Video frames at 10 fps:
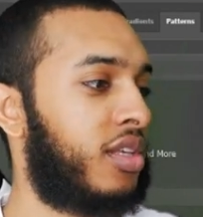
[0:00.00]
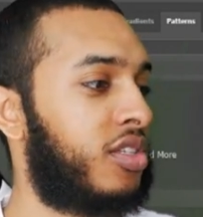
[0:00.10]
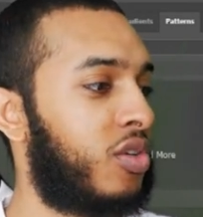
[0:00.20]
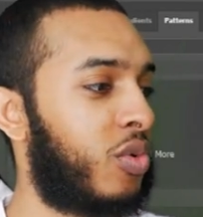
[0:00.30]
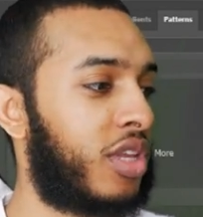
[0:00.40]

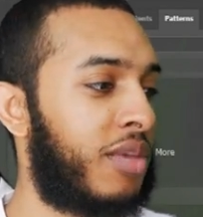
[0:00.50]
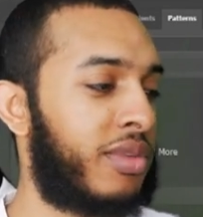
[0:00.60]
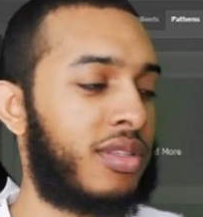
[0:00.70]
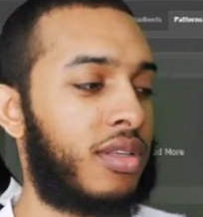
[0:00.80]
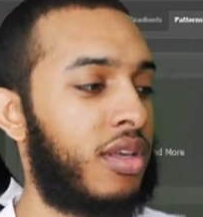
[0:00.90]
So we're gonna keep
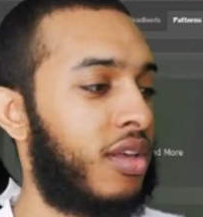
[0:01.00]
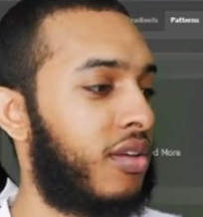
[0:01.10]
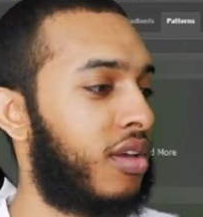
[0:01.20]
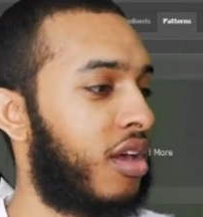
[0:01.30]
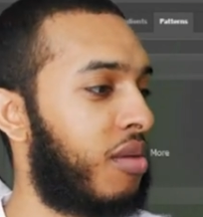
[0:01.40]
this
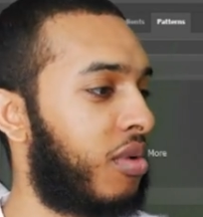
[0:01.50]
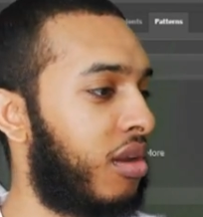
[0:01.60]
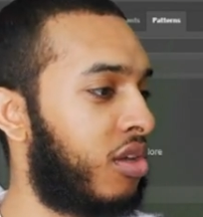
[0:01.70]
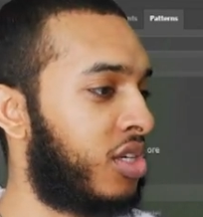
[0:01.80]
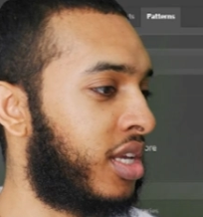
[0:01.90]

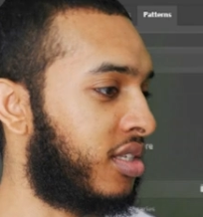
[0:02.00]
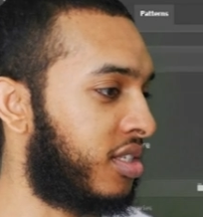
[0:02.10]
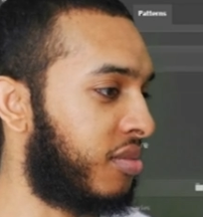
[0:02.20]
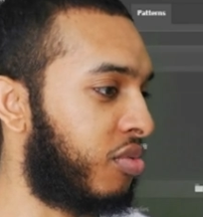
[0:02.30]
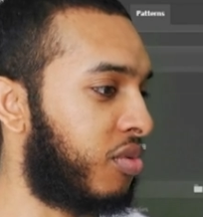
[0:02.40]
collage nice and
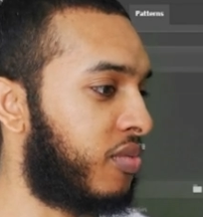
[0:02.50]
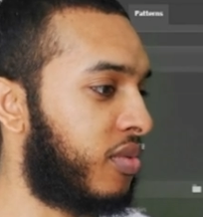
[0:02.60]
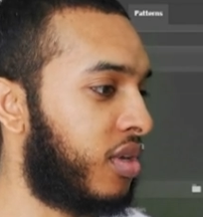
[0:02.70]
simple.